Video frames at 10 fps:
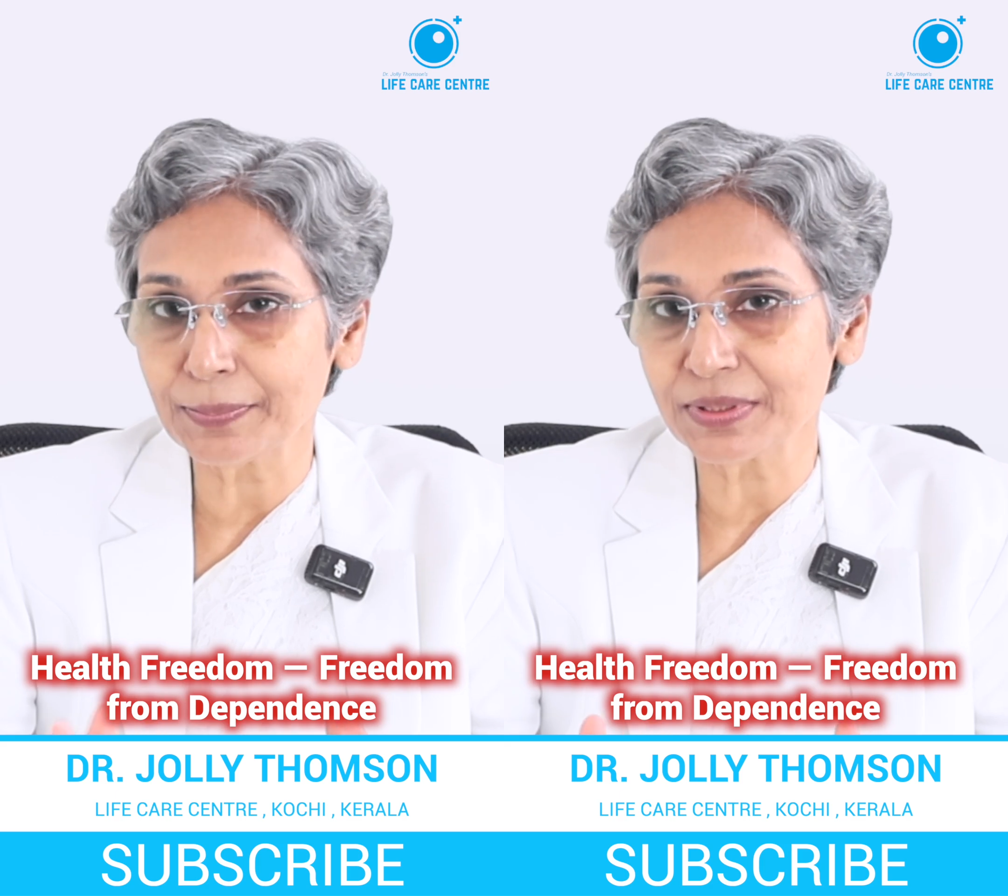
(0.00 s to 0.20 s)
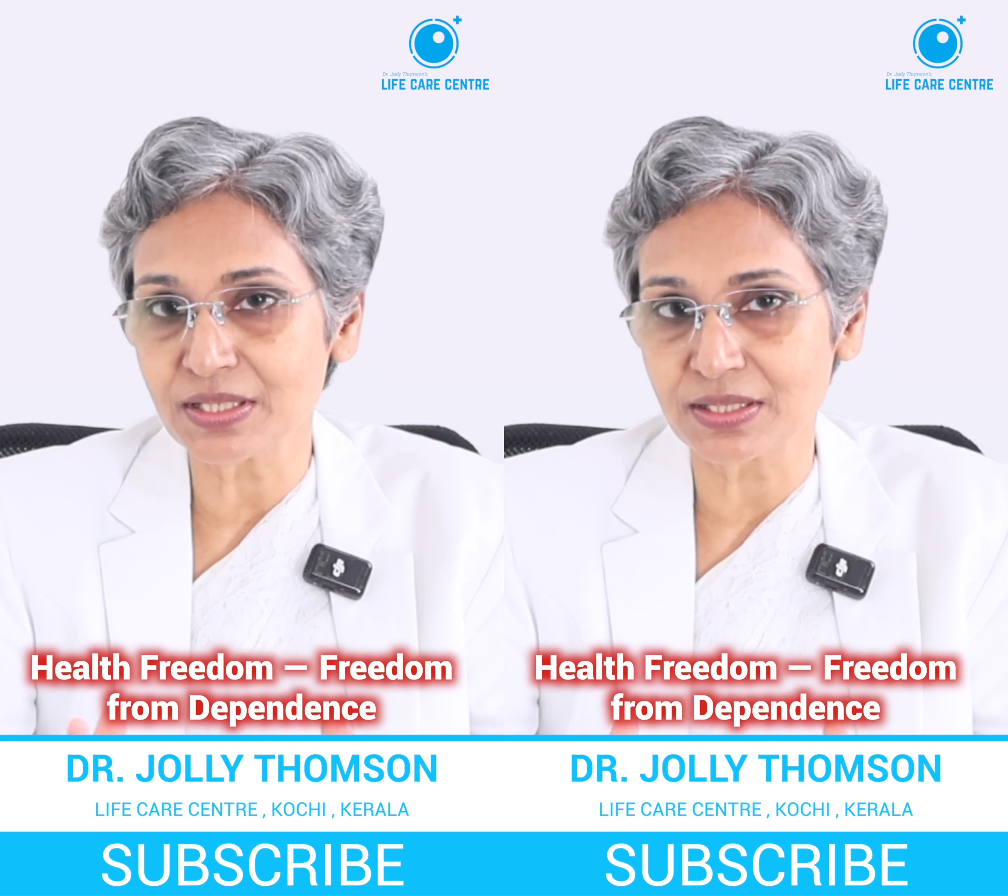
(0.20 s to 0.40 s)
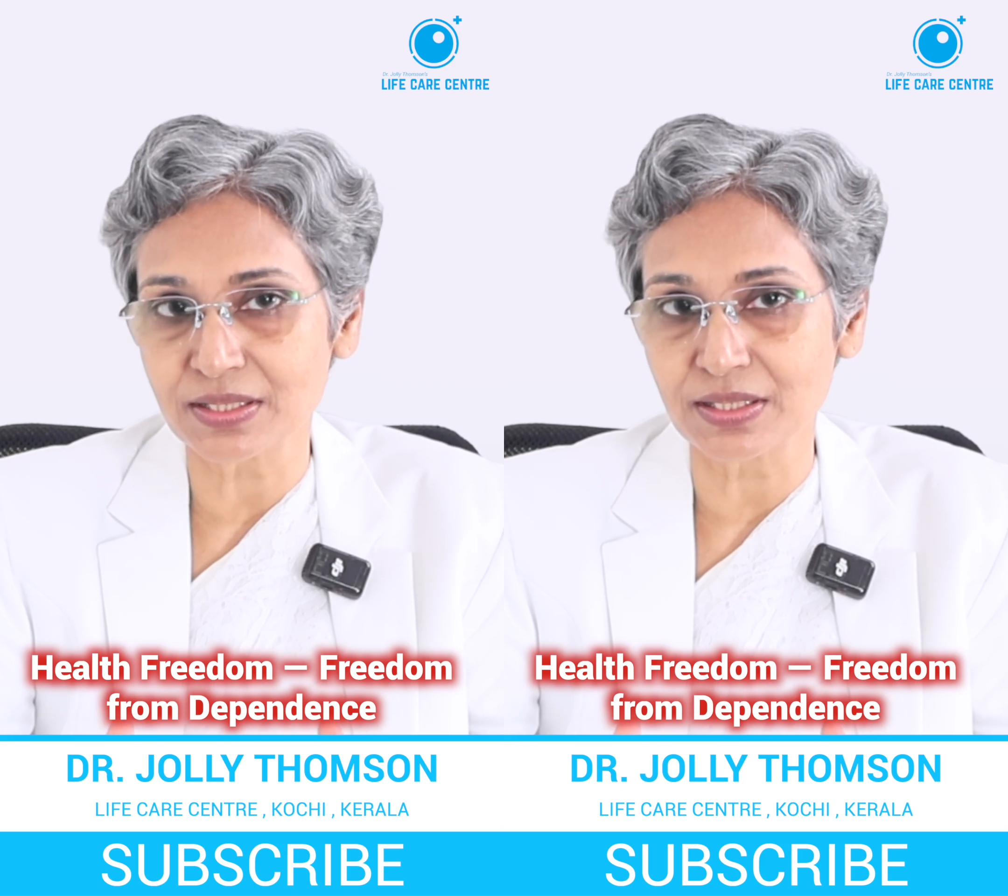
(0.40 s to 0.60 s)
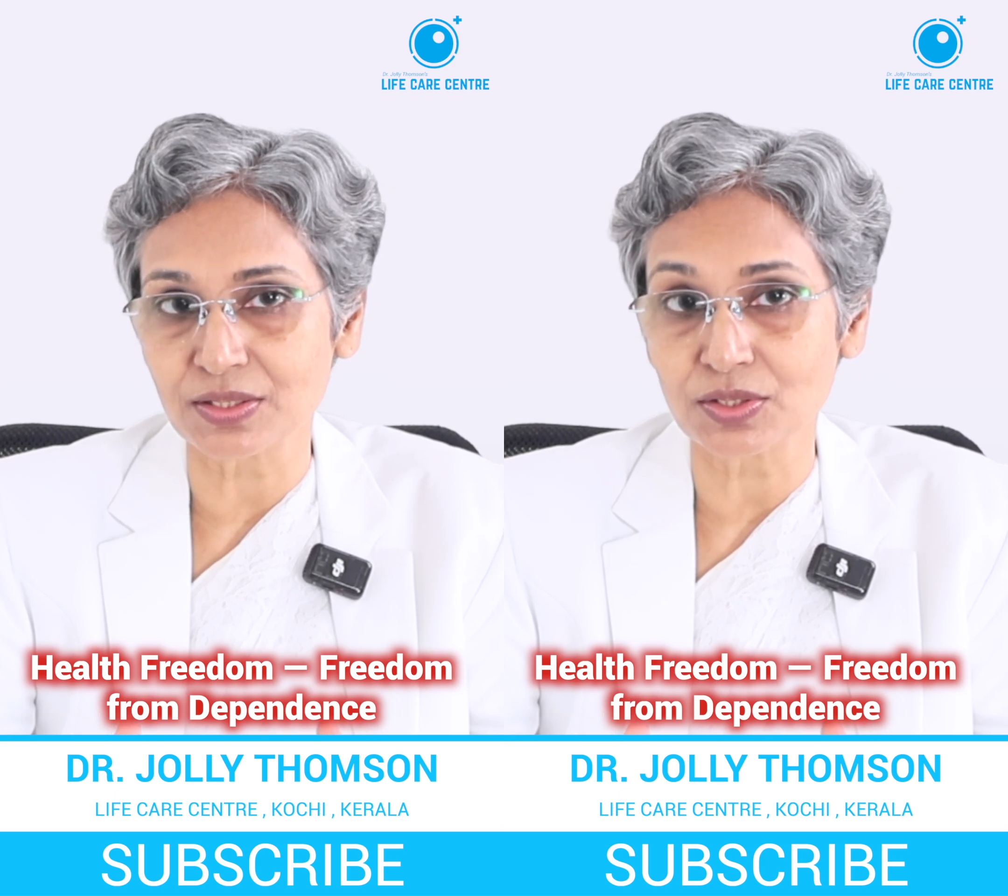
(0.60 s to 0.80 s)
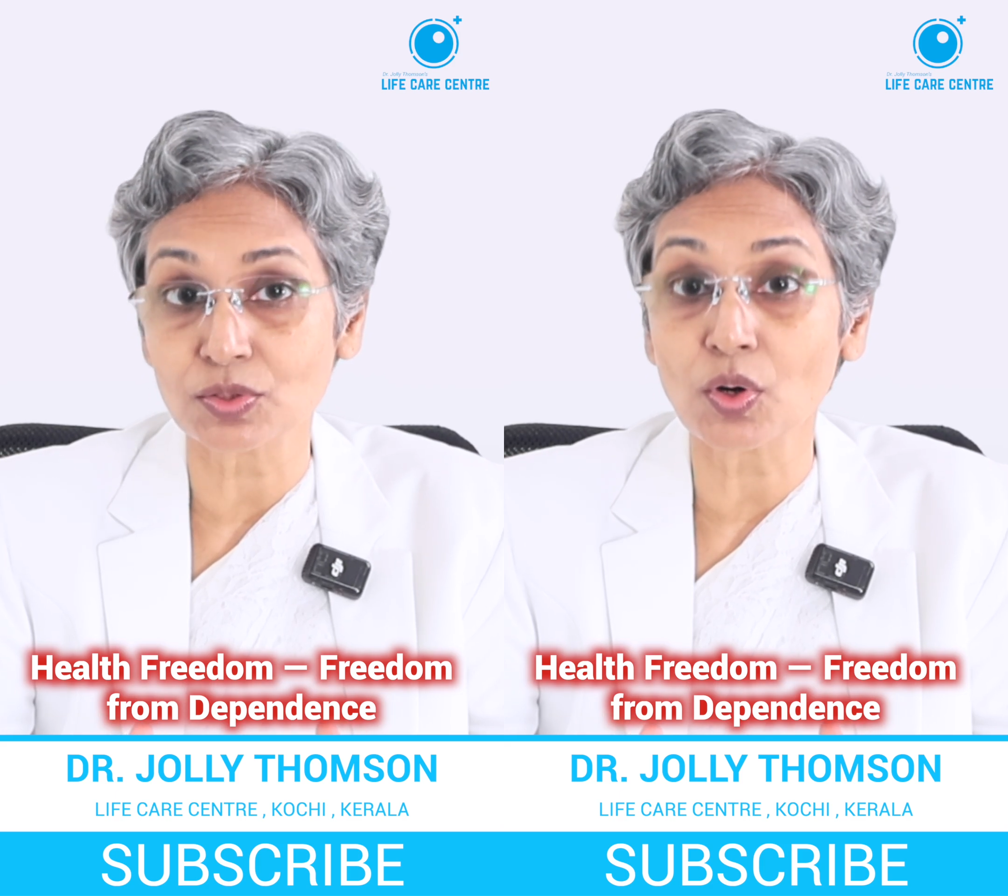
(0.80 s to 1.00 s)

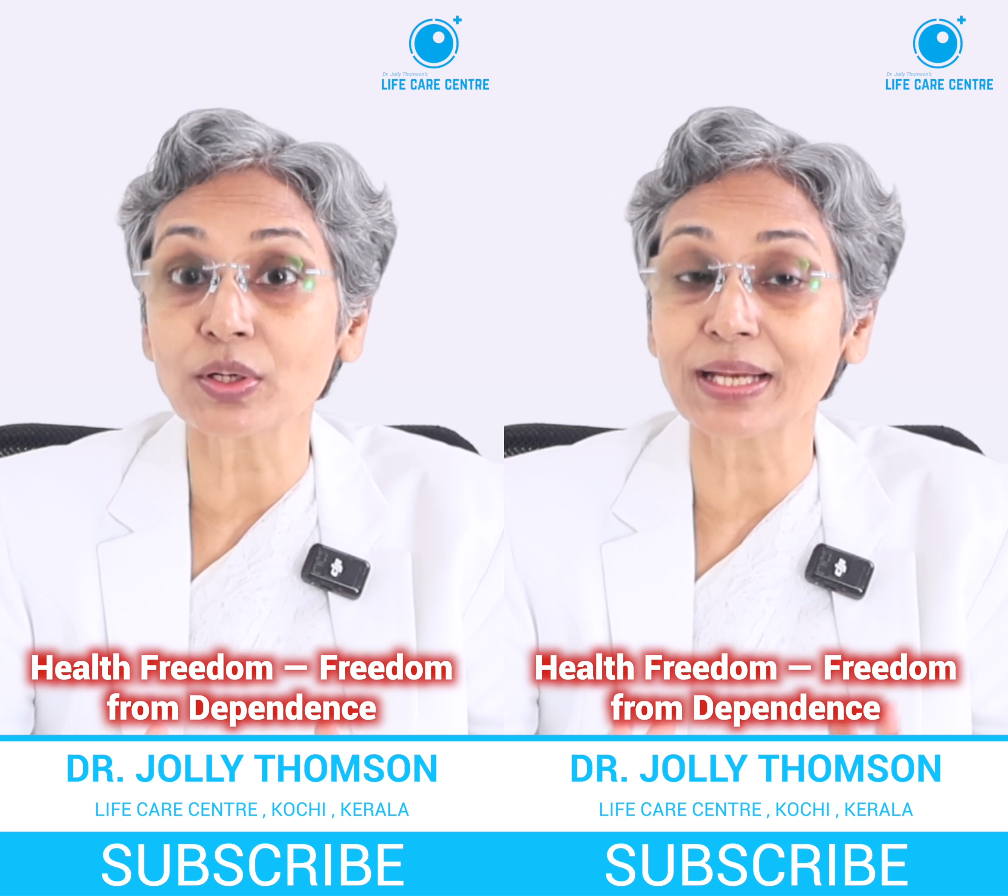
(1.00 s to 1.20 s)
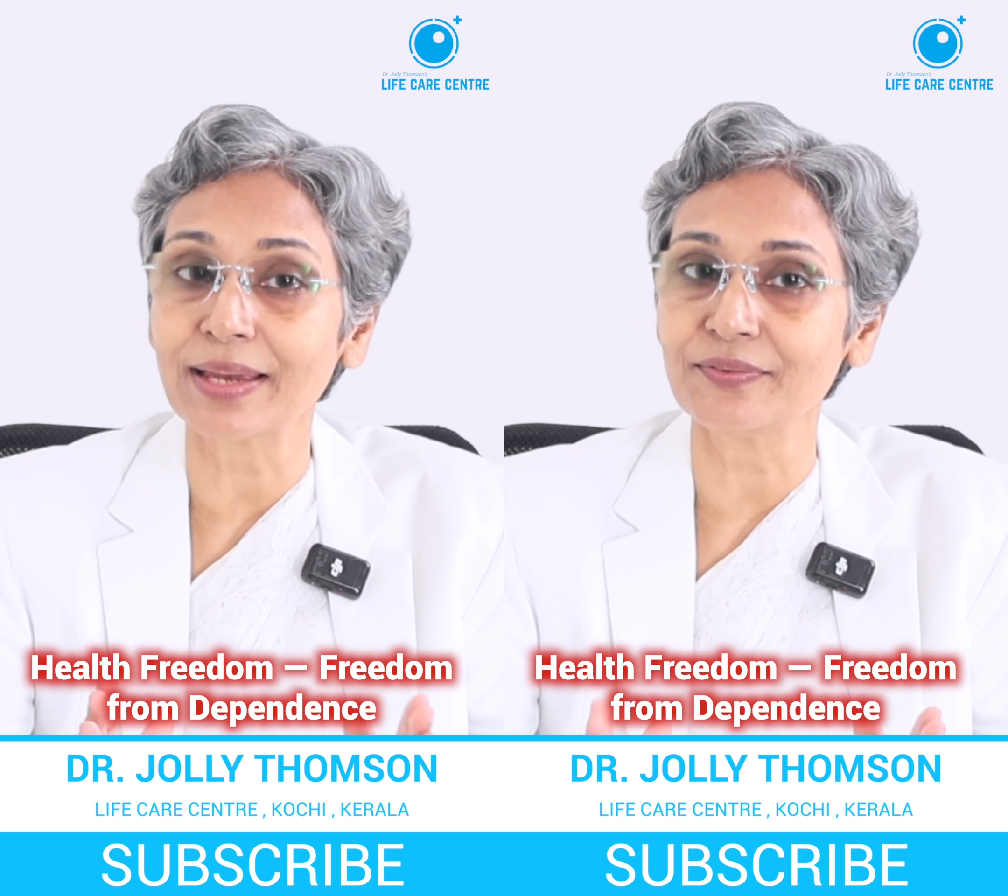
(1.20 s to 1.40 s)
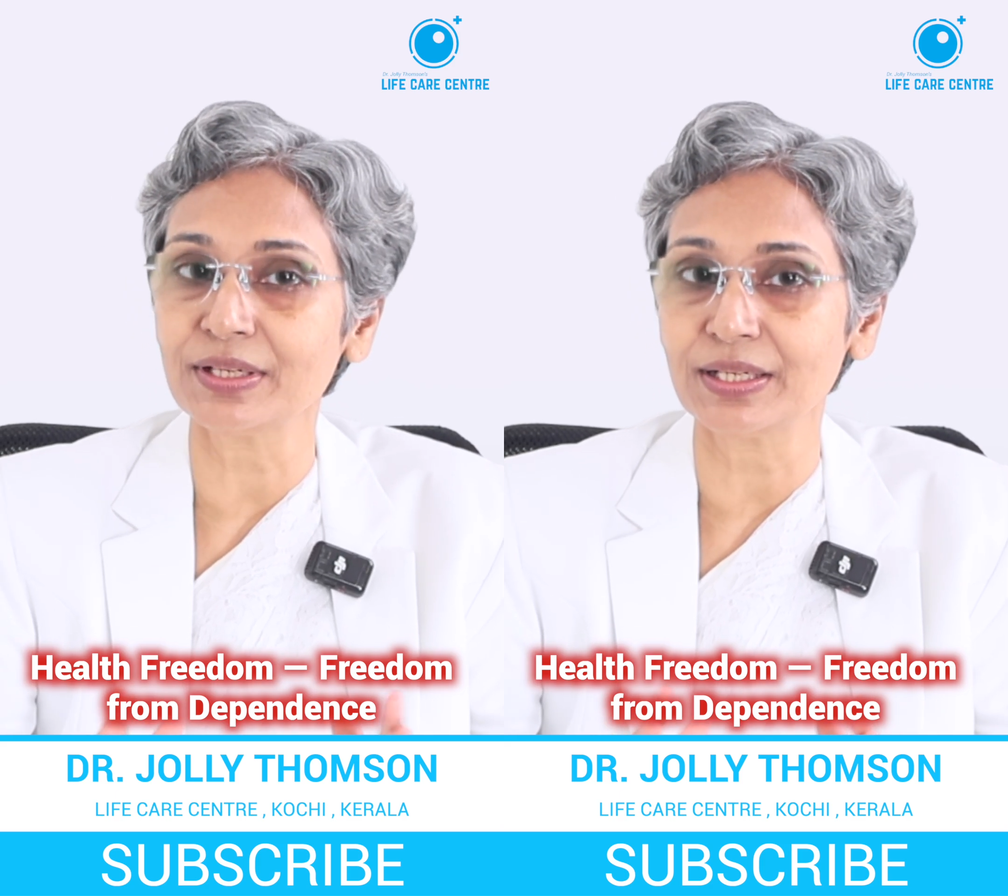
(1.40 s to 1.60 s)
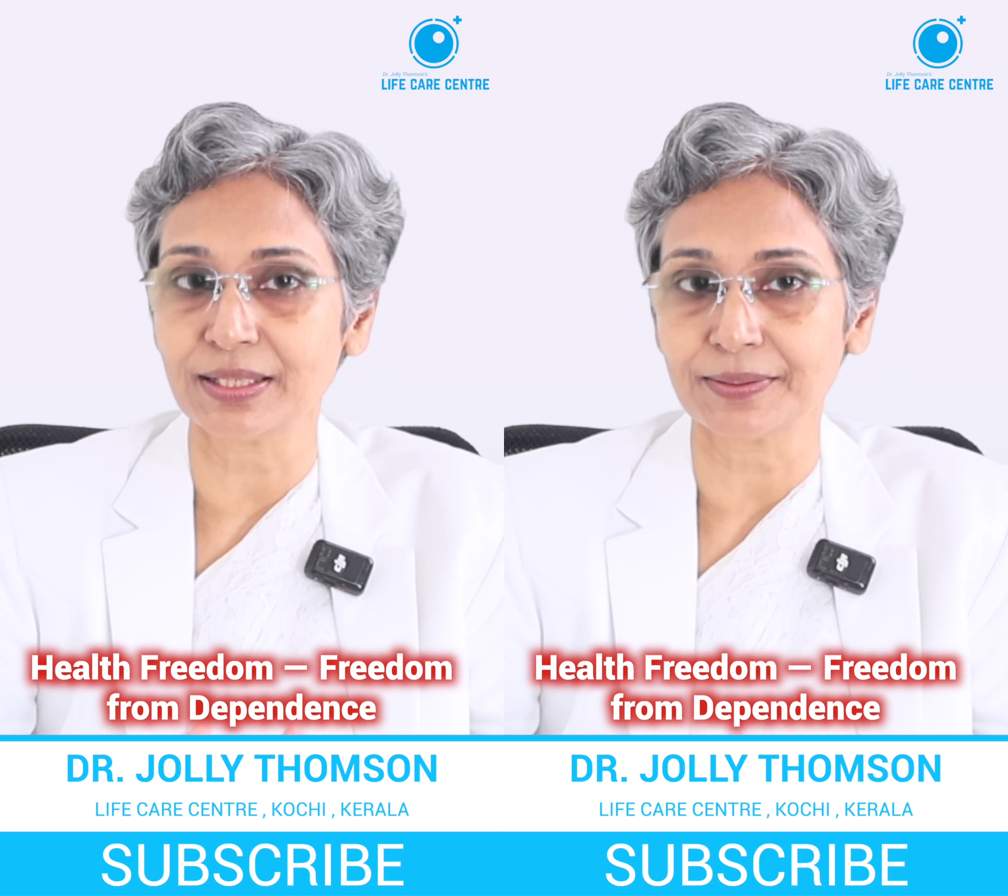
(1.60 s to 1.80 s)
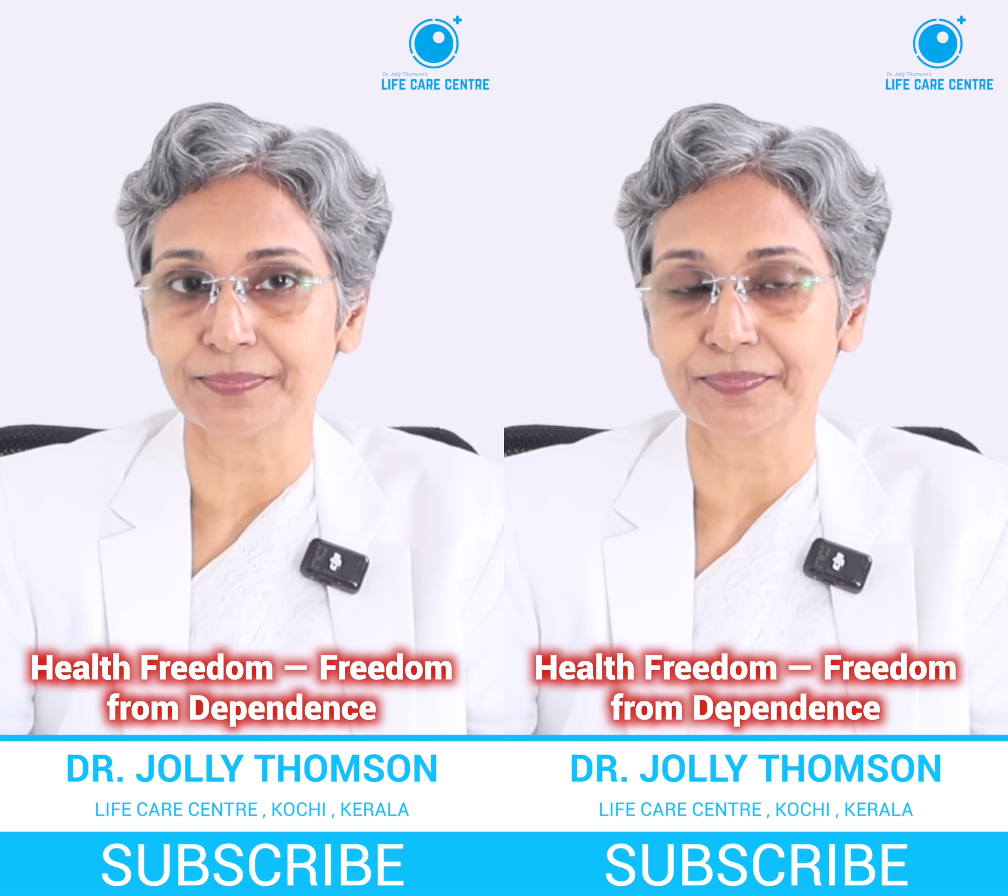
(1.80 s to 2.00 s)
emergencies, not every day.